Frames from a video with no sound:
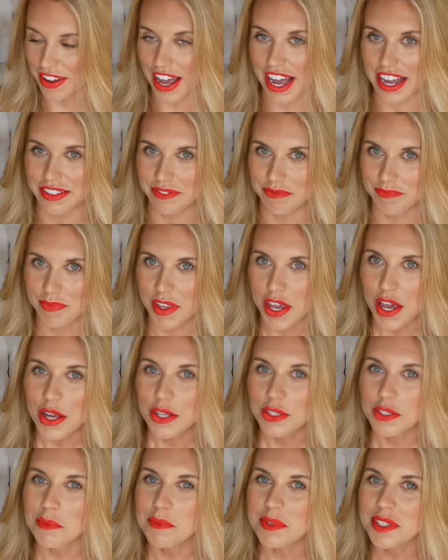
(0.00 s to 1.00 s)
okay,
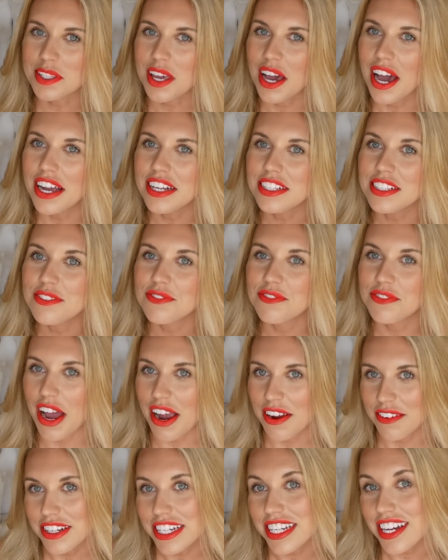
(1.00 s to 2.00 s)
so Missguided
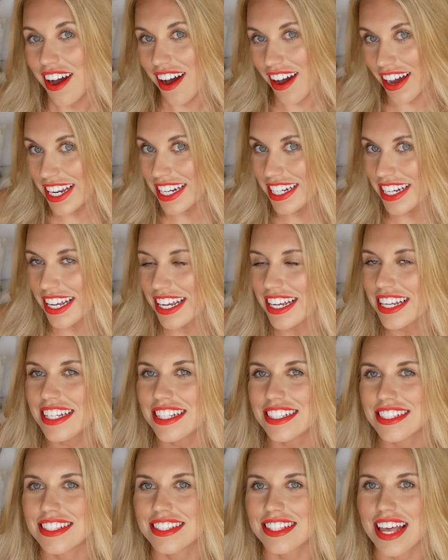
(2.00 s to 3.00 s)
very
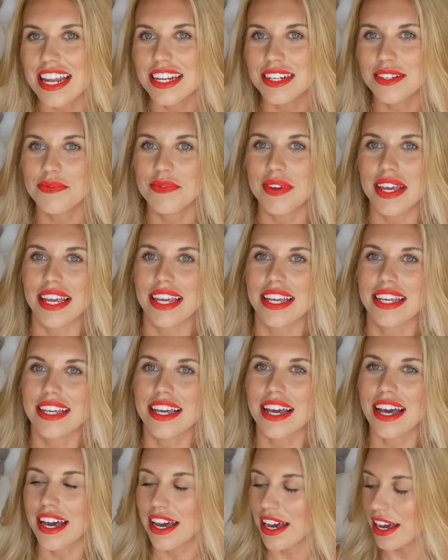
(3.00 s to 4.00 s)
kindly sent me
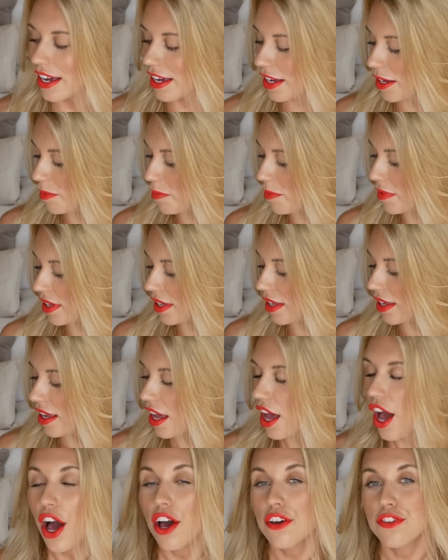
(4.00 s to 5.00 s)
um,
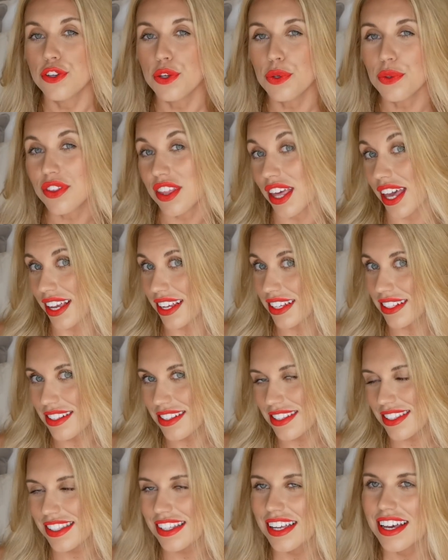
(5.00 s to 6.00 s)
a few
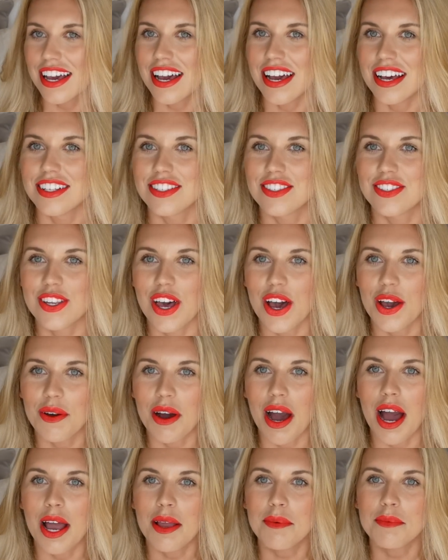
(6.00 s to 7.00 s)
things so
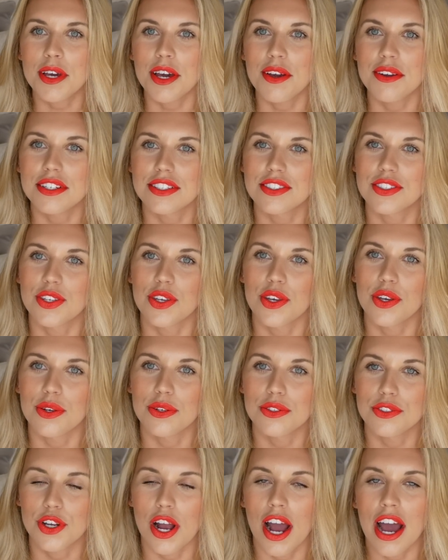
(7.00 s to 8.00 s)
I'm going
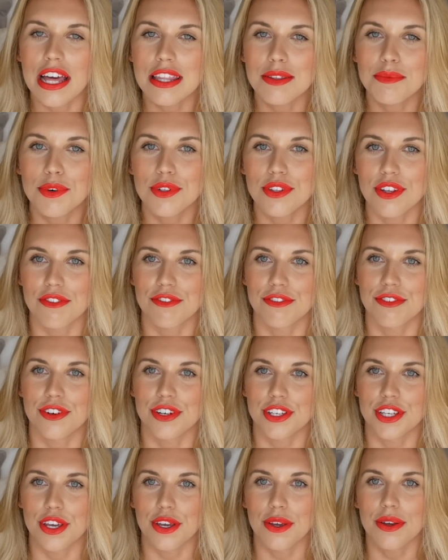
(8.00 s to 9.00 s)
to try them all on for
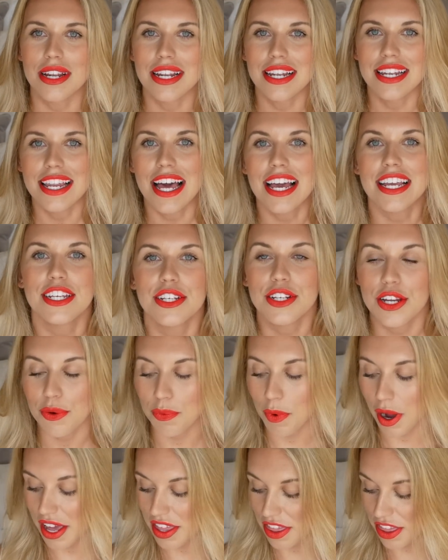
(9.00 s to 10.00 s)
you, let you know
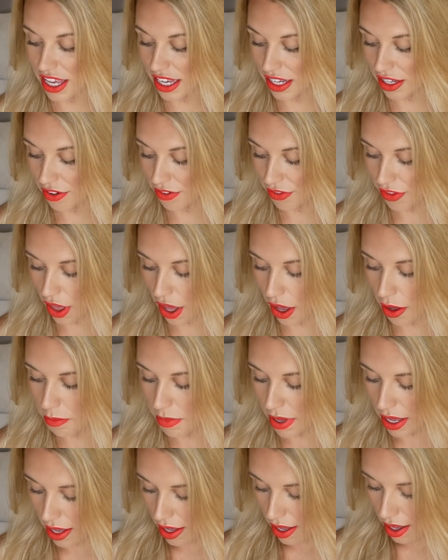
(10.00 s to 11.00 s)
what I think of
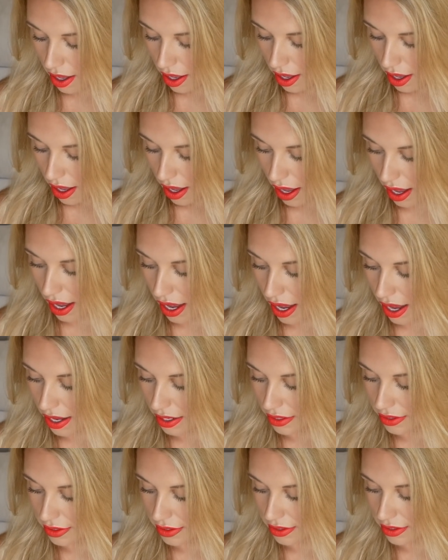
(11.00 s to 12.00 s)
them
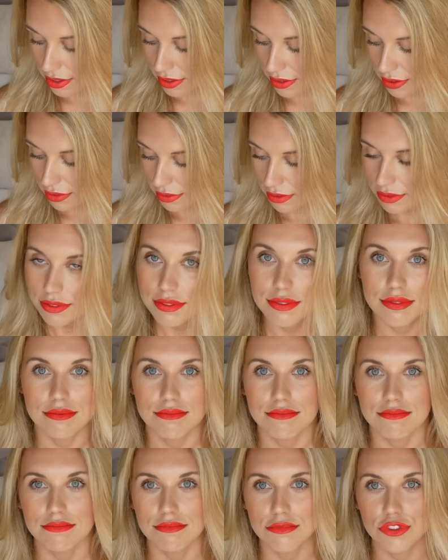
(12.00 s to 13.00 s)
and
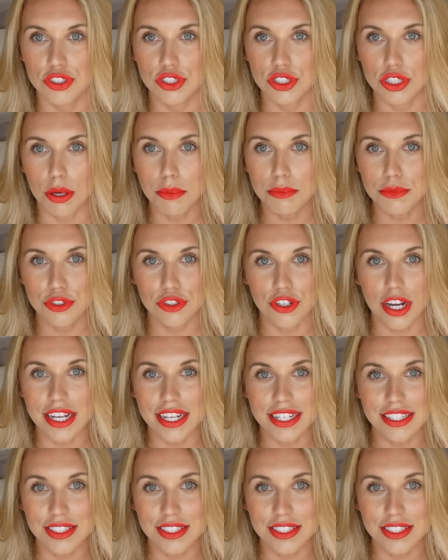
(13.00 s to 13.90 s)
jump straight